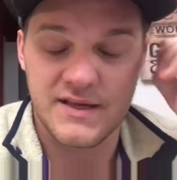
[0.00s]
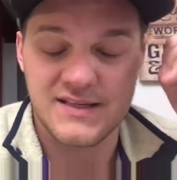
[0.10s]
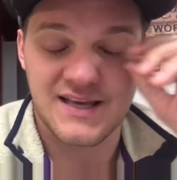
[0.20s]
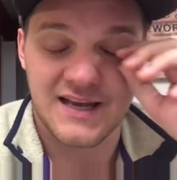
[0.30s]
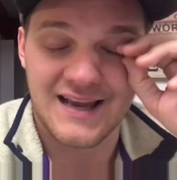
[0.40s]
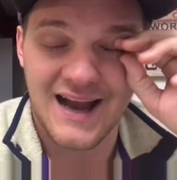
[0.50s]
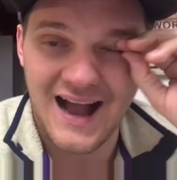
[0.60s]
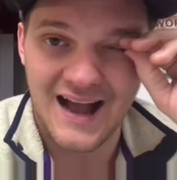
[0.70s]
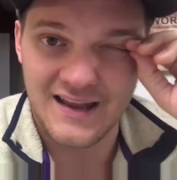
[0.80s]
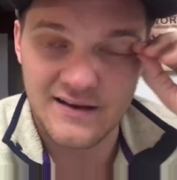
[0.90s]
is that
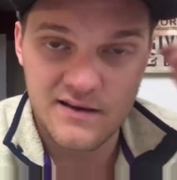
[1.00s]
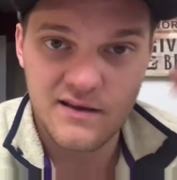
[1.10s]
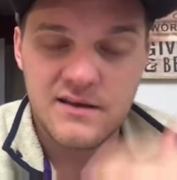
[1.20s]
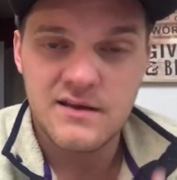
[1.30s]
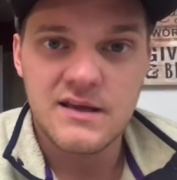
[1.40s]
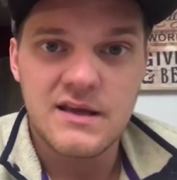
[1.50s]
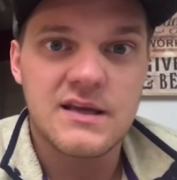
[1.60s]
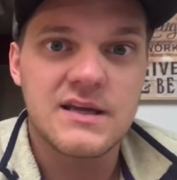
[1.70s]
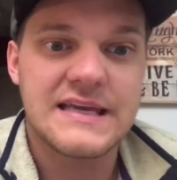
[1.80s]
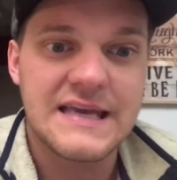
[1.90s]
God
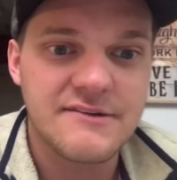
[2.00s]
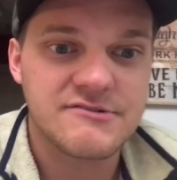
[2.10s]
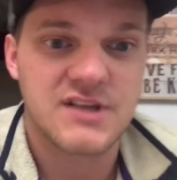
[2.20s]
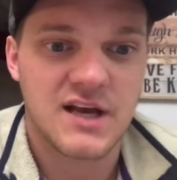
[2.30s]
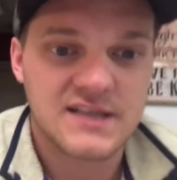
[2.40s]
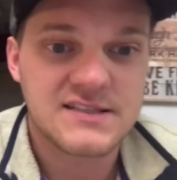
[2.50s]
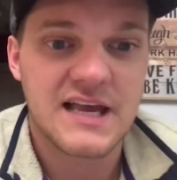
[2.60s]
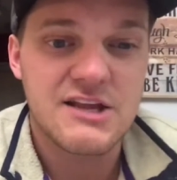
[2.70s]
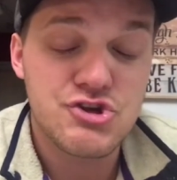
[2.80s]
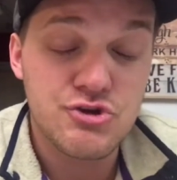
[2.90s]
gives us
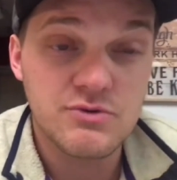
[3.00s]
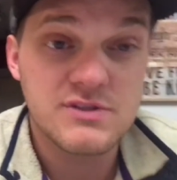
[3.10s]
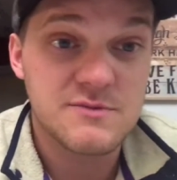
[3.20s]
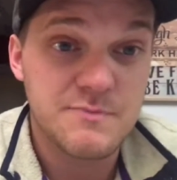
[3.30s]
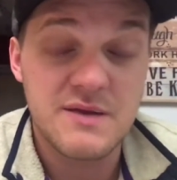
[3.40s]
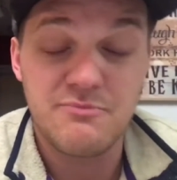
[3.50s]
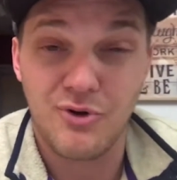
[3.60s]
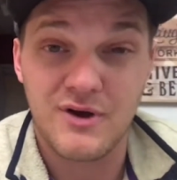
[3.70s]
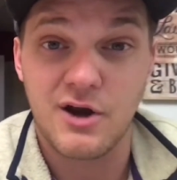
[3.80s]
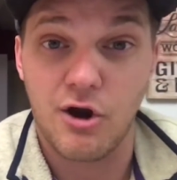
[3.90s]
and uses
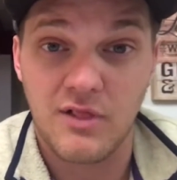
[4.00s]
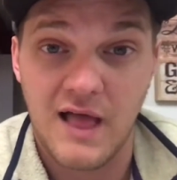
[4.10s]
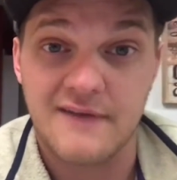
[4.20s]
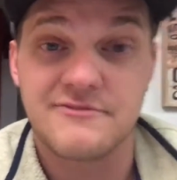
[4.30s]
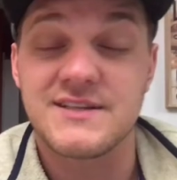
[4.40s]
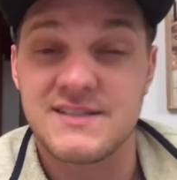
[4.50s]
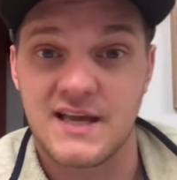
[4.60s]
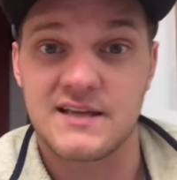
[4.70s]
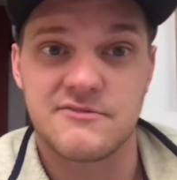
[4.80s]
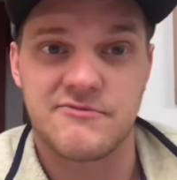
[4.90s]
people in our life to
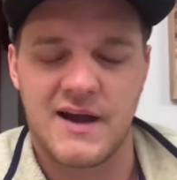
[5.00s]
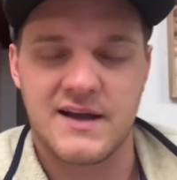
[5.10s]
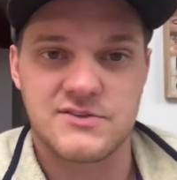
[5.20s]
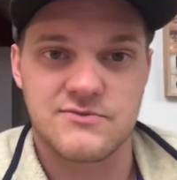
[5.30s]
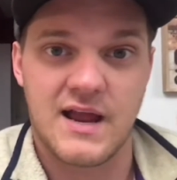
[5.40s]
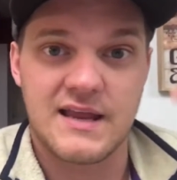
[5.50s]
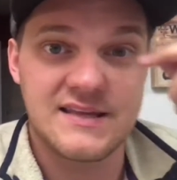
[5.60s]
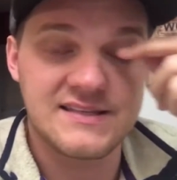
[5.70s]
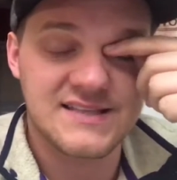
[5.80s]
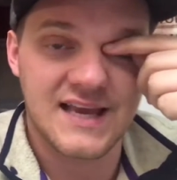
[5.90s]
sanctify us, right?
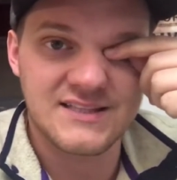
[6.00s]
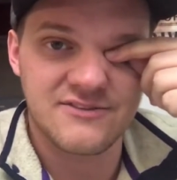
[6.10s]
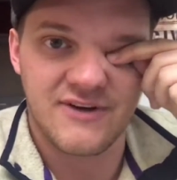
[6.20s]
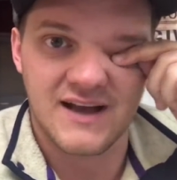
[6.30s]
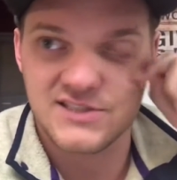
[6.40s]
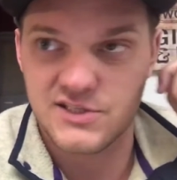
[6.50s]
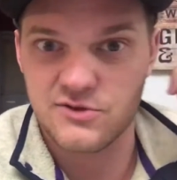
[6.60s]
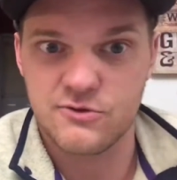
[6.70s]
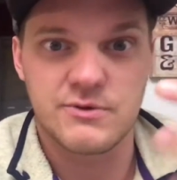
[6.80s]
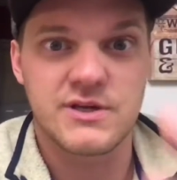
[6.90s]
He sanctifies us
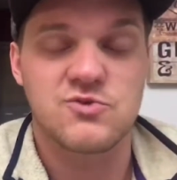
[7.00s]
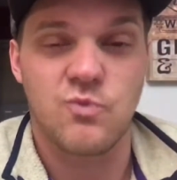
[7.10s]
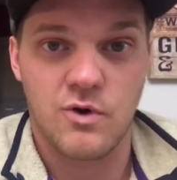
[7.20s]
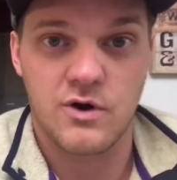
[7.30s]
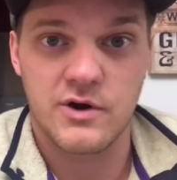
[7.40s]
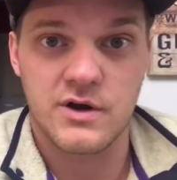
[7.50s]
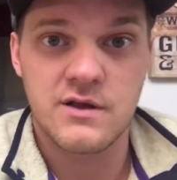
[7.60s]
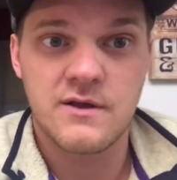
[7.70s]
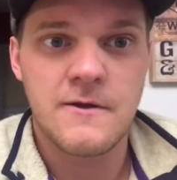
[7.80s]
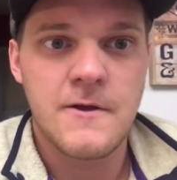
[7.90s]
through his
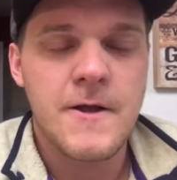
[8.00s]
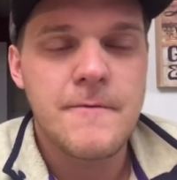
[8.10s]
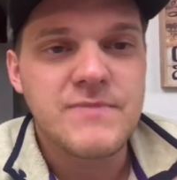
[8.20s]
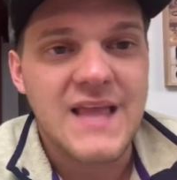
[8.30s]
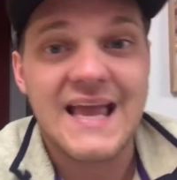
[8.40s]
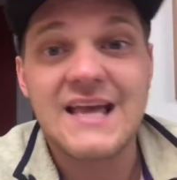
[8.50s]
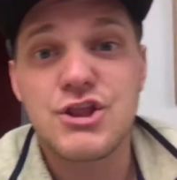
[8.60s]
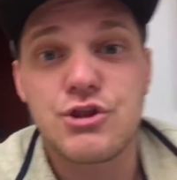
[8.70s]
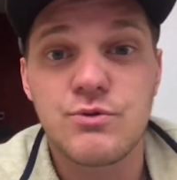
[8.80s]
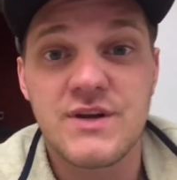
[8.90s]
word
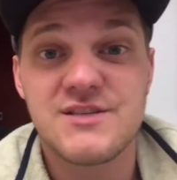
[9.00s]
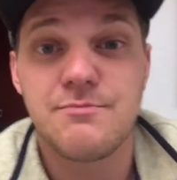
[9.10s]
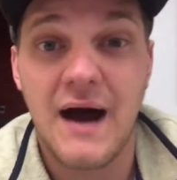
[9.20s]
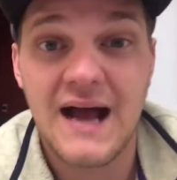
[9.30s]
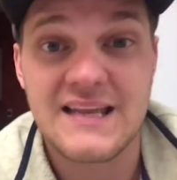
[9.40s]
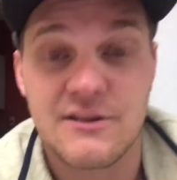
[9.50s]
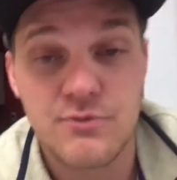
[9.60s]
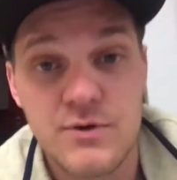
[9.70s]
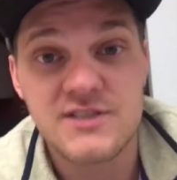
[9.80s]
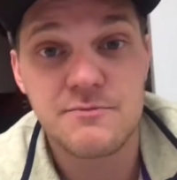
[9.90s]
and through his body,
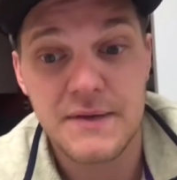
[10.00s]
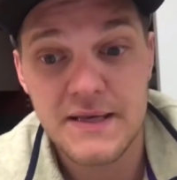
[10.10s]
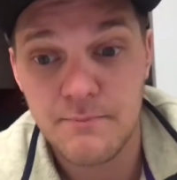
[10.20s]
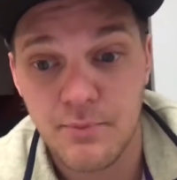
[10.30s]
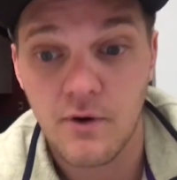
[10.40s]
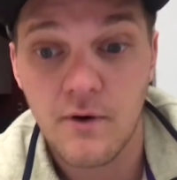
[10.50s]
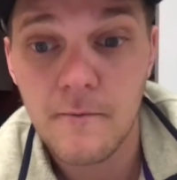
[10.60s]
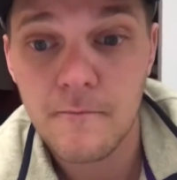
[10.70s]
through his people.